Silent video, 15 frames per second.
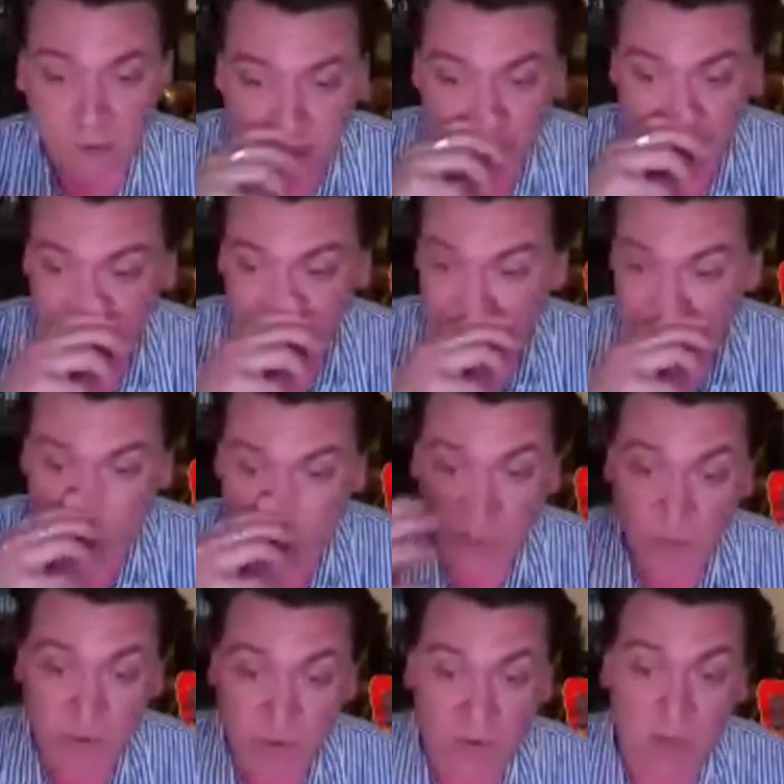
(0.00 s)
Joe Wade has helped
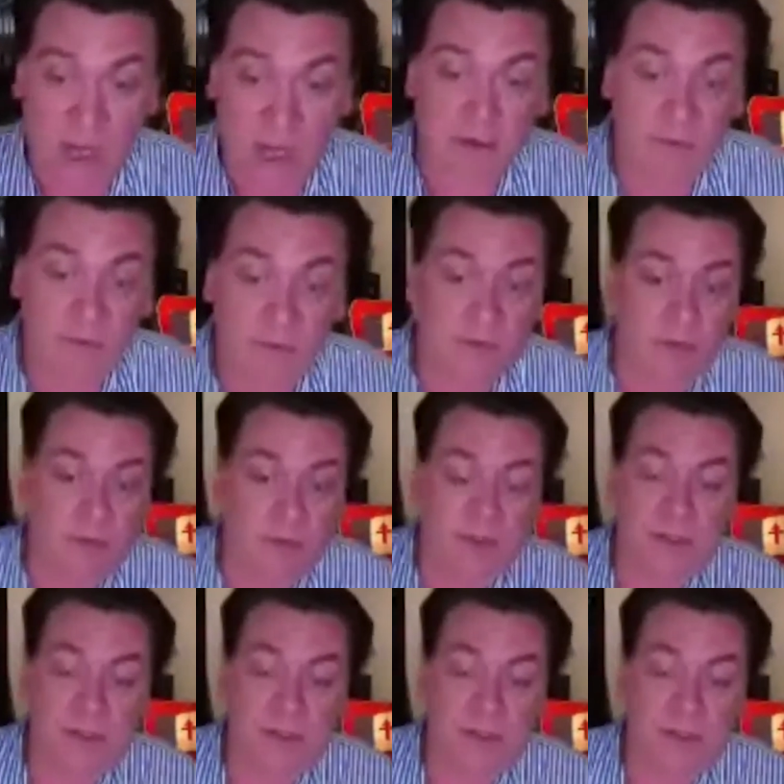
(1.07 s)
me with a lot of
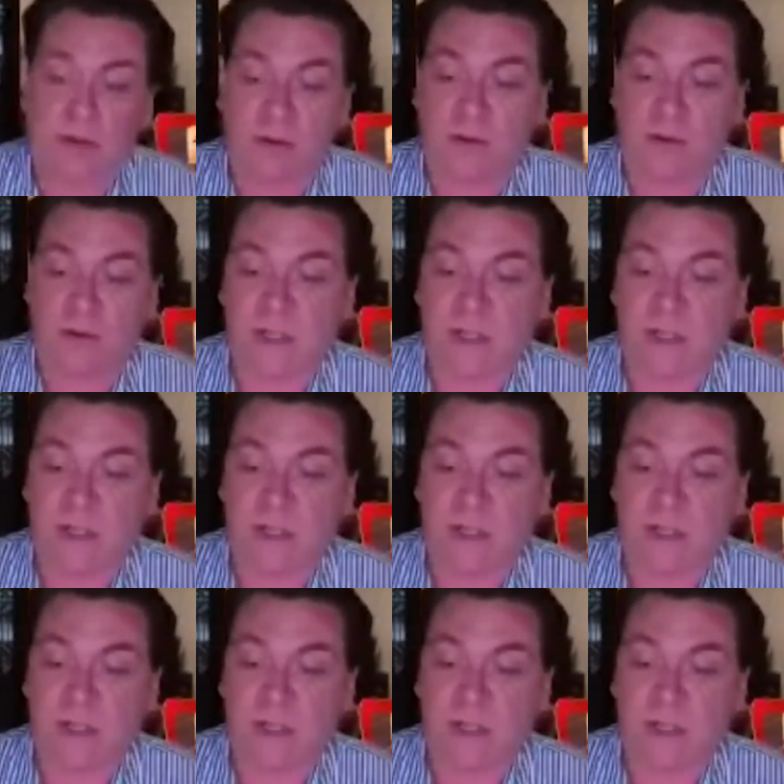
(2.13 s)
this research